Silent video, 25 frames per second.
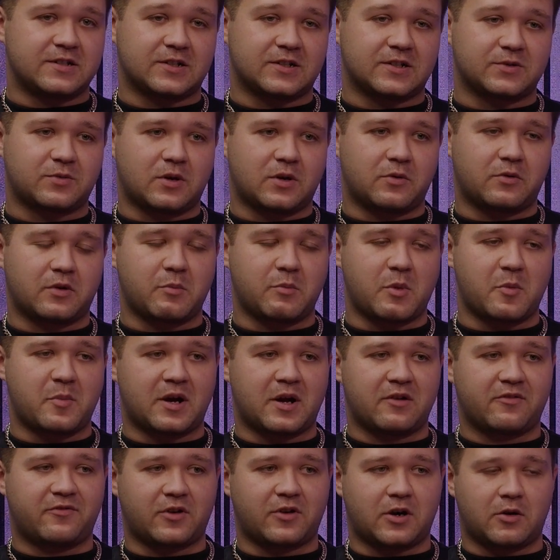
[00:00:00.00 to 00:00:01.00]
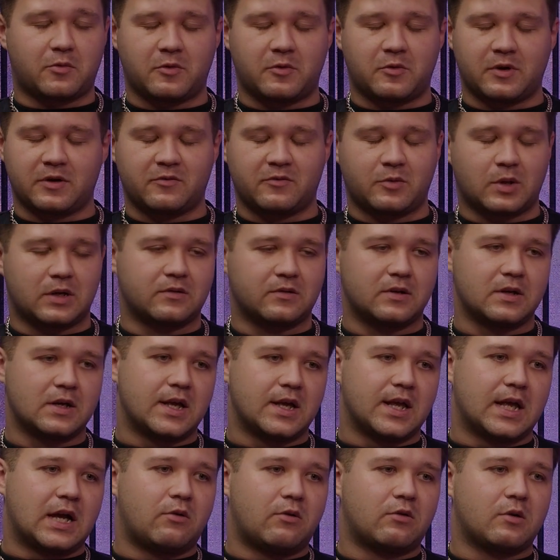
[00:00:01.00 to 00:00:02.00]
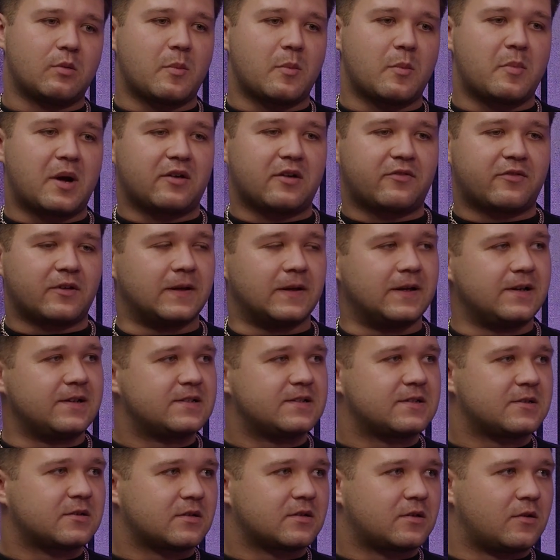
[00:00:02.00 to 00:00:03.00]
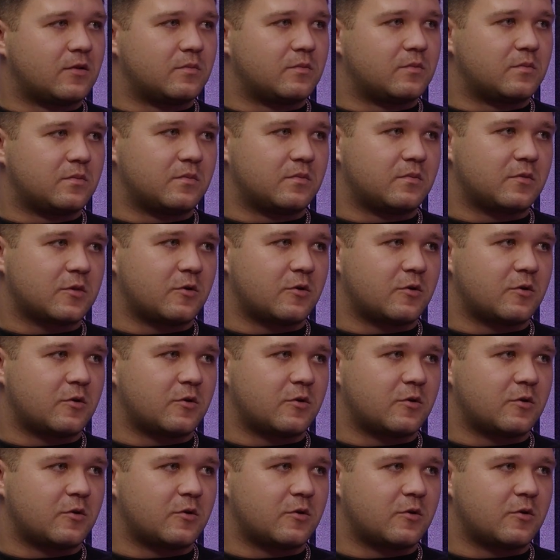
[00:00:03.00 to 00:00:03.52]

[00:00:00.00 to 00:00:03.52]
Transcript: That's what I want to be back for. Well, I want to be back for Leeds come